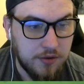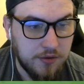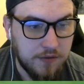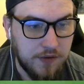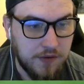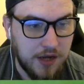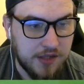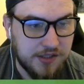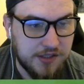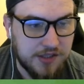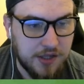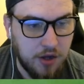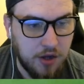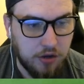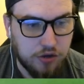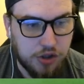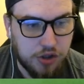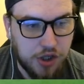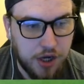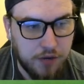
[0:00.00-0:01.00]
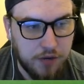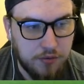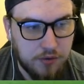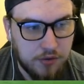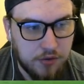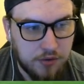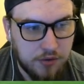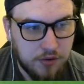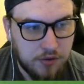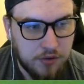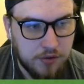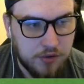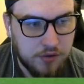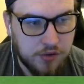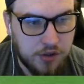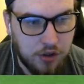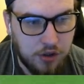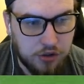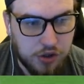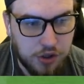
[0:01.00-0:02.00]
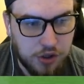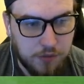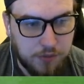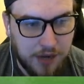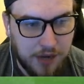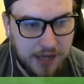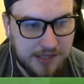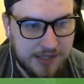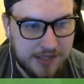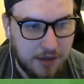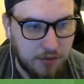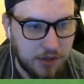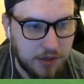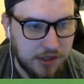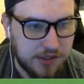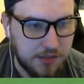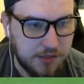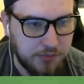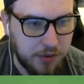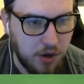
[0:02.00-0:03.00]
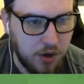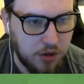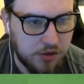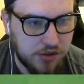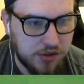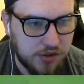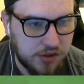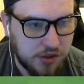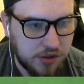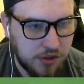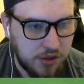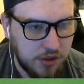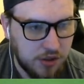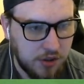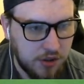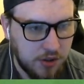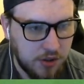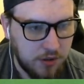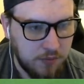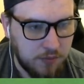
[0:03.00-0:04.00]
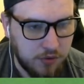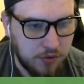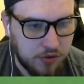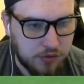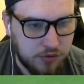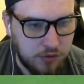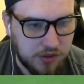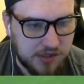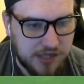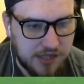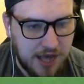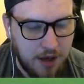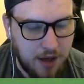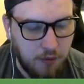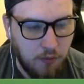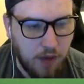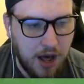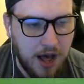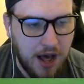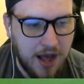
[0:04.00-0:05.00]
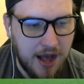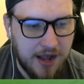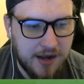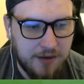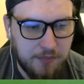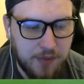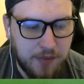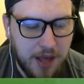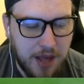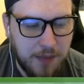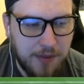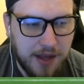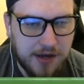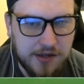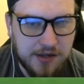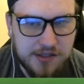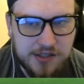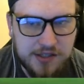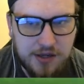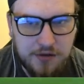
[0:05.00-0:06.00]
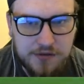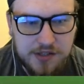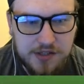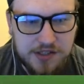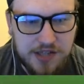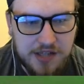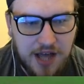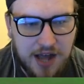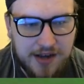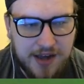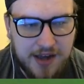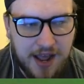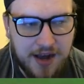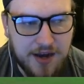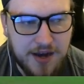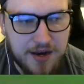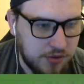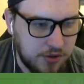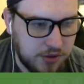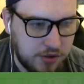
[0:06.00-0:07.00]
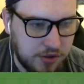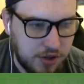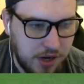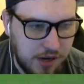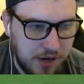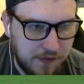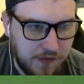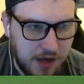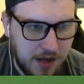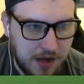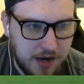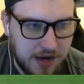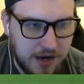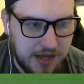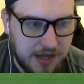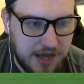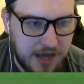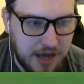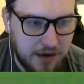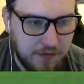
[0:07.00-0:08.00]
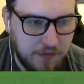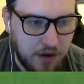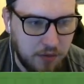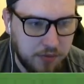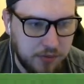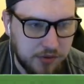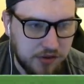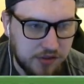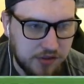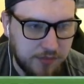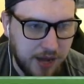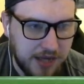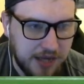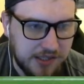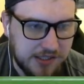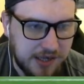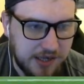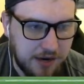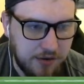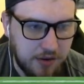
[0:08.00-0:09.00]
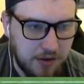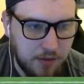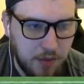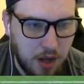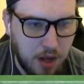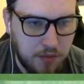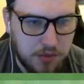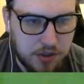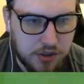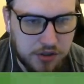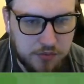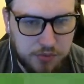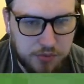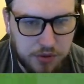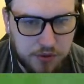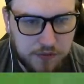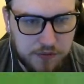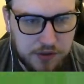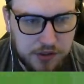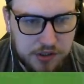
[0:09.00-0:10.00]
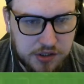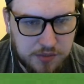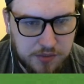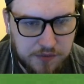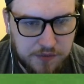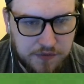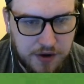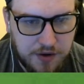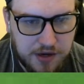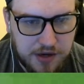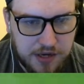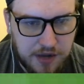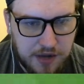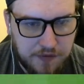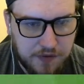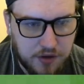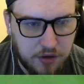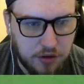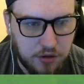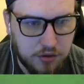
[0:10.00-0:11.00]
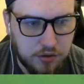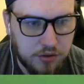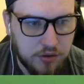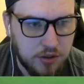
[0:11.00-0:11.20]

Finds Sionchu. Sionchu plays that one into Brooks. Brooks wants it out wide, and Pepe does enough to slide in. Just trying to find any kind of open space here at the moment has proven to be very difficult.